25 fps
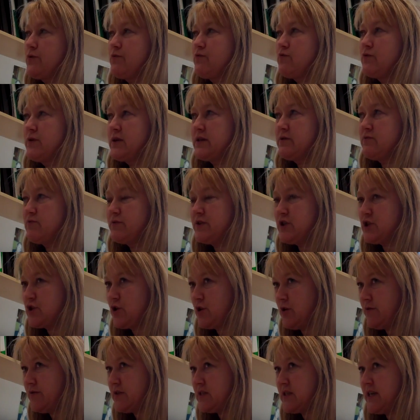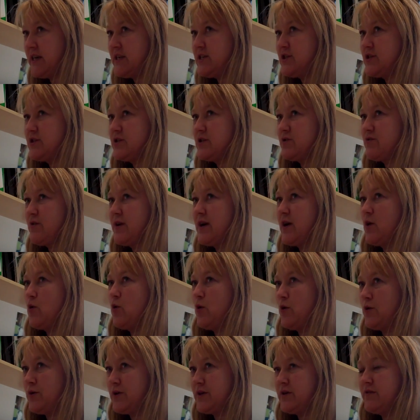lot of really rich conversations around
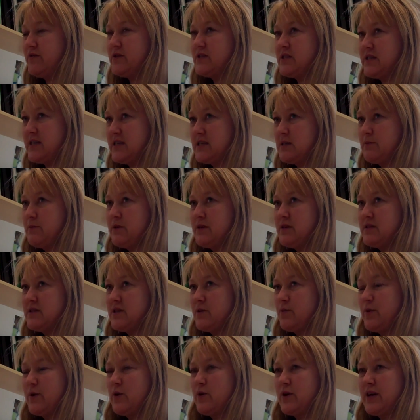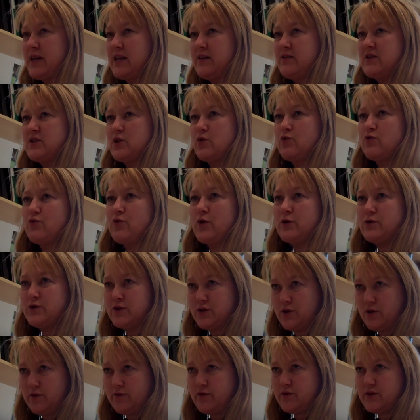quality of assessment, so we're not getting this
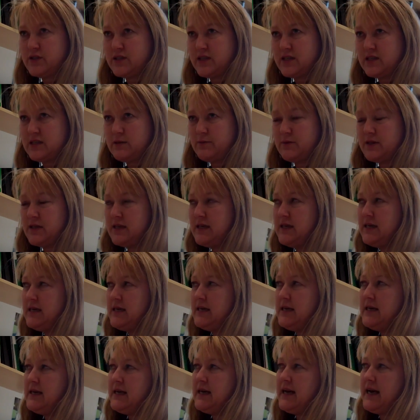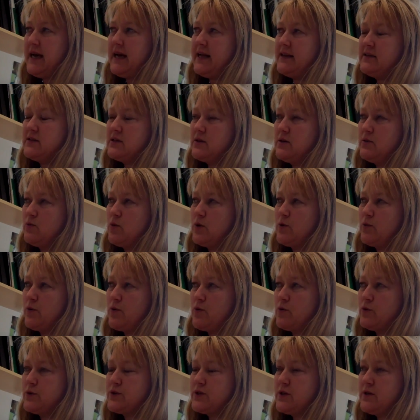gross over assessment. And what
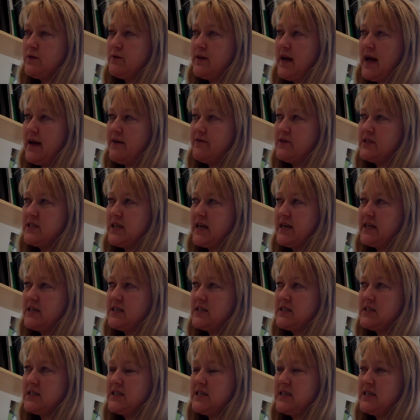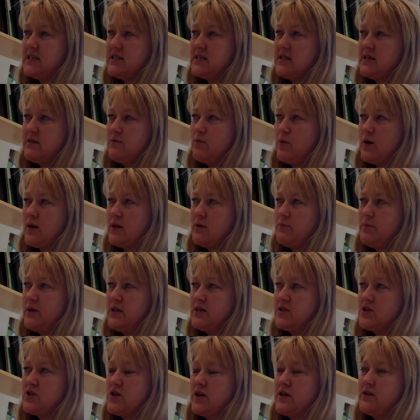we're also starting to see is that one of the
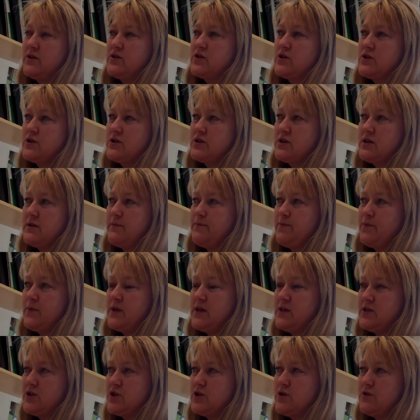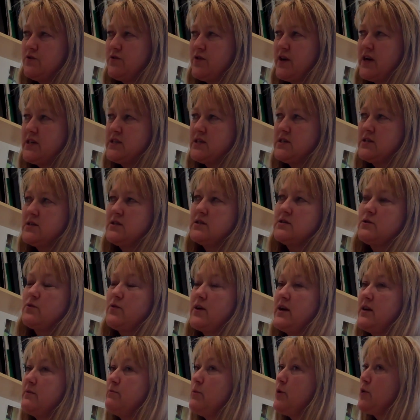biggest challenges that the Institute faces is
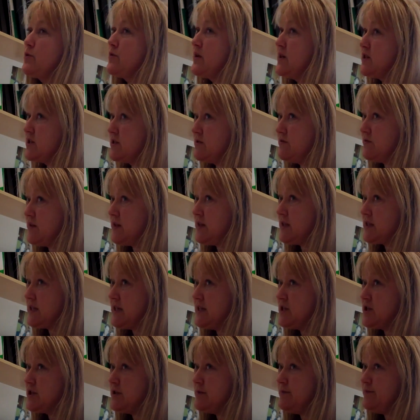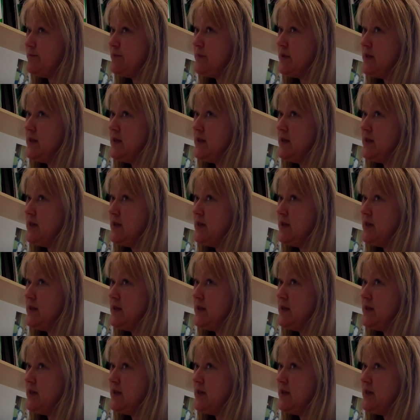around moderation and validation